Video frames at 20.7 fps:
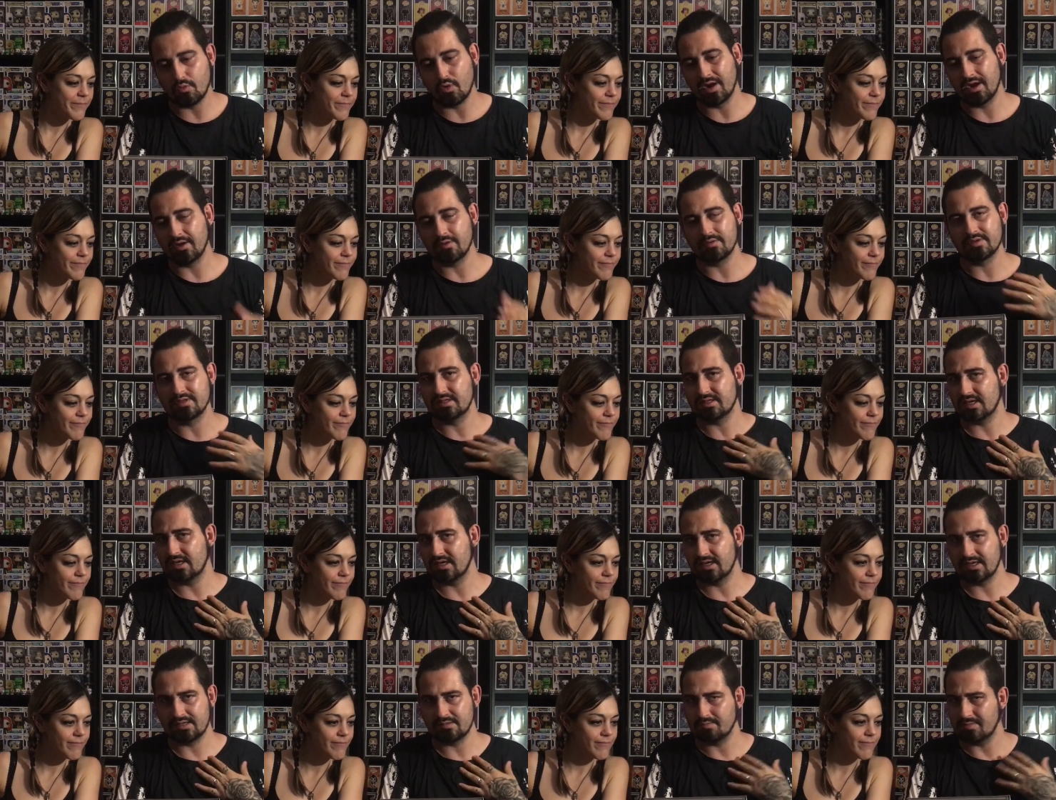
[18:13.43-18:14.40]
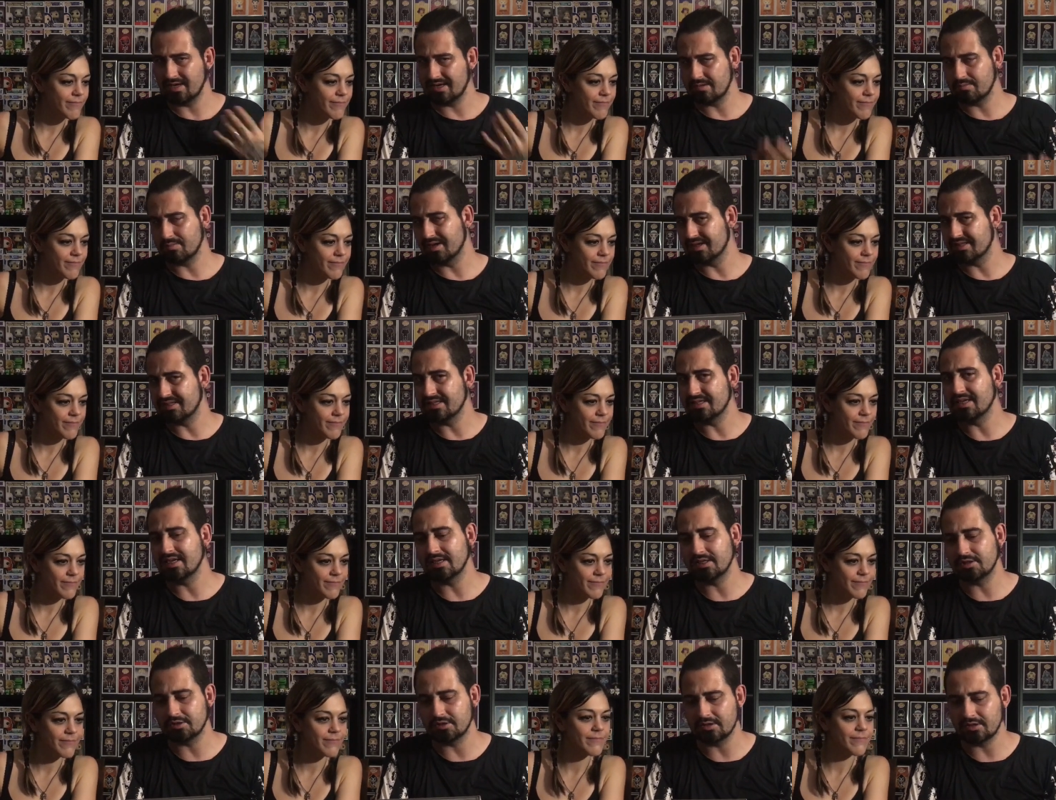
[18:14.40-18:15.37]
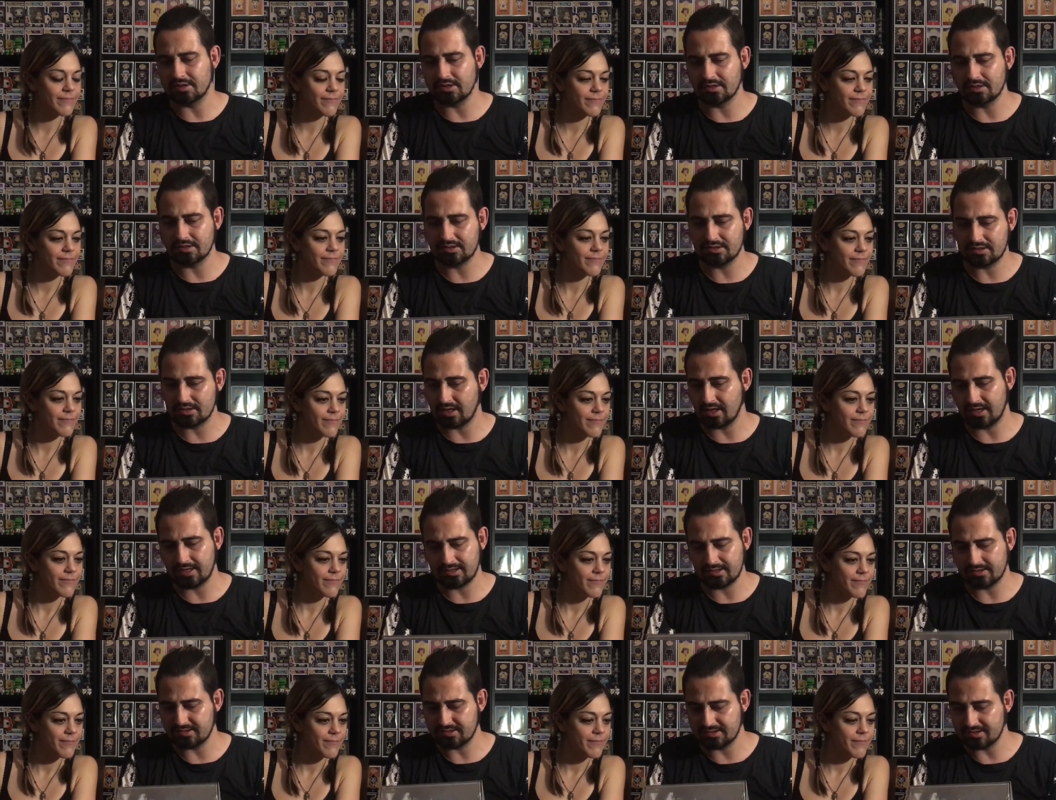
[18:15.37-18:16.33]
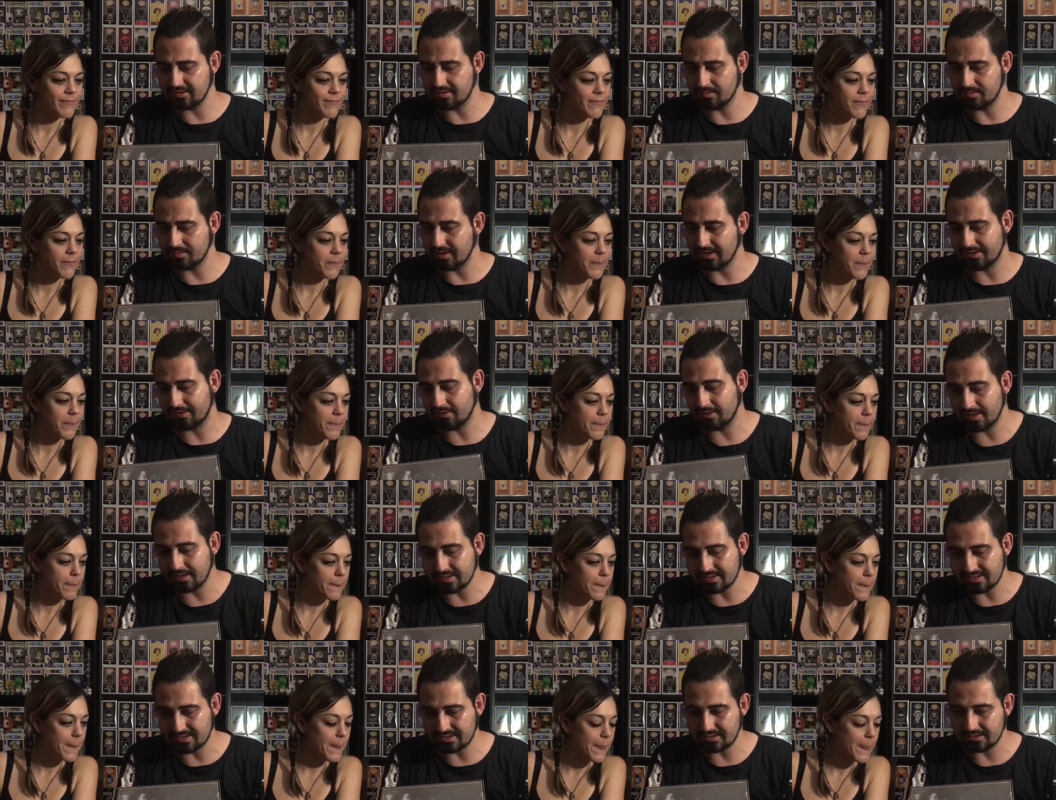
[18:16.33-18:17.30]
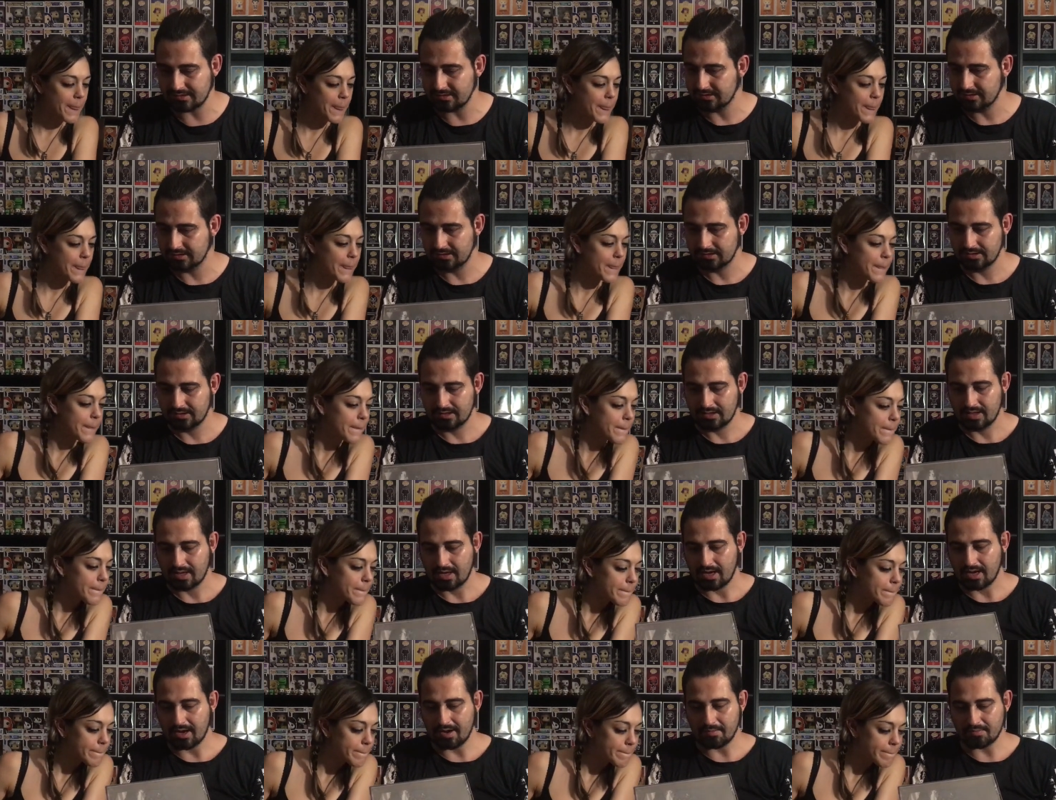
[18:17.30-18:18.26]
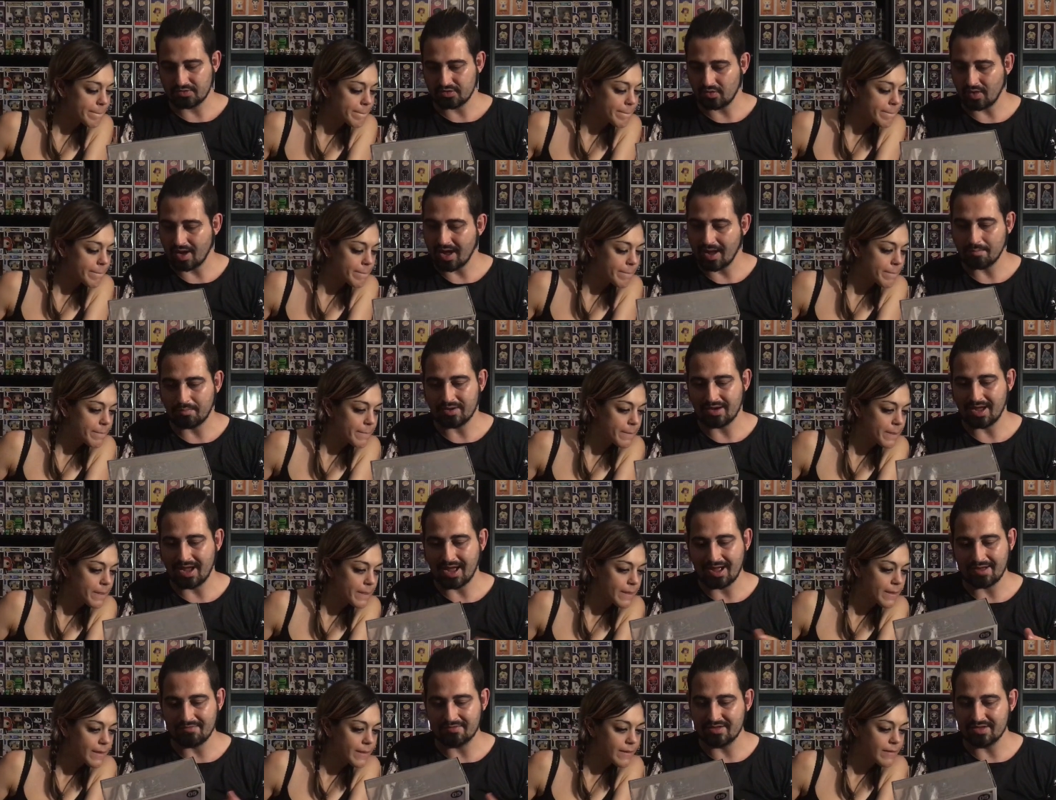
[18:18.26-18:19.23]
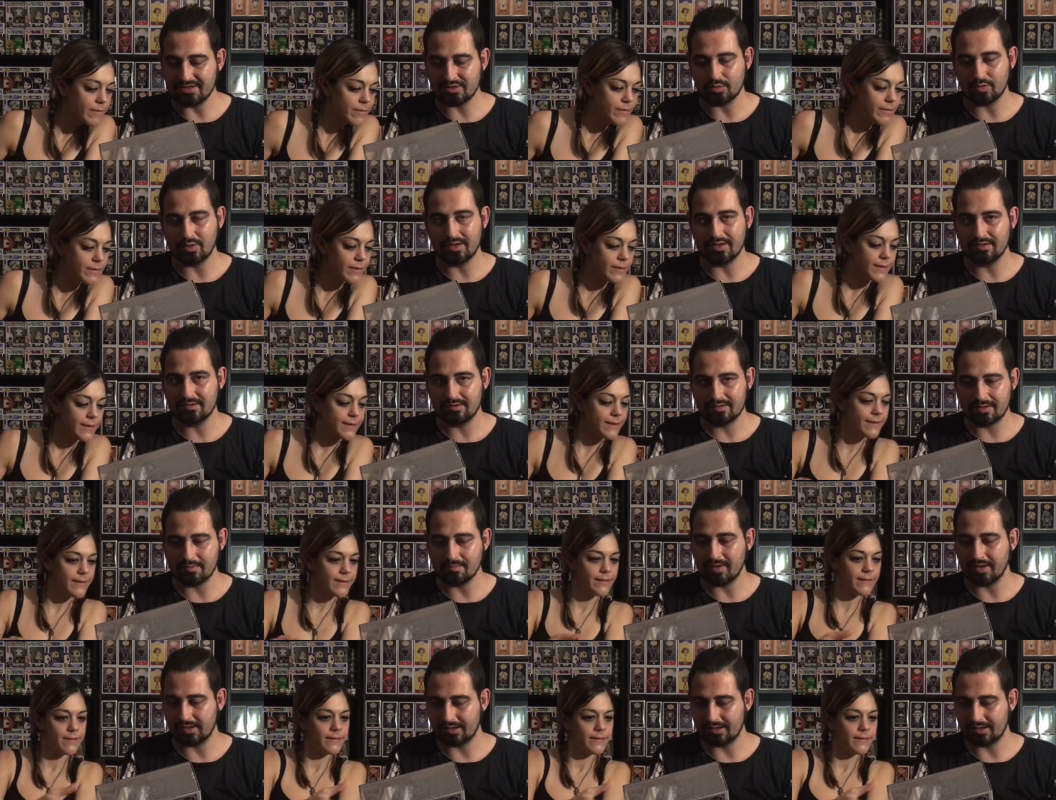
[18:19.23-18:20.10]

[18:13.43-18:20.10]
Speaker 1: When I was uh, my, in my teenager years, I listened to them like crazy. And I'm so happy to have this one in my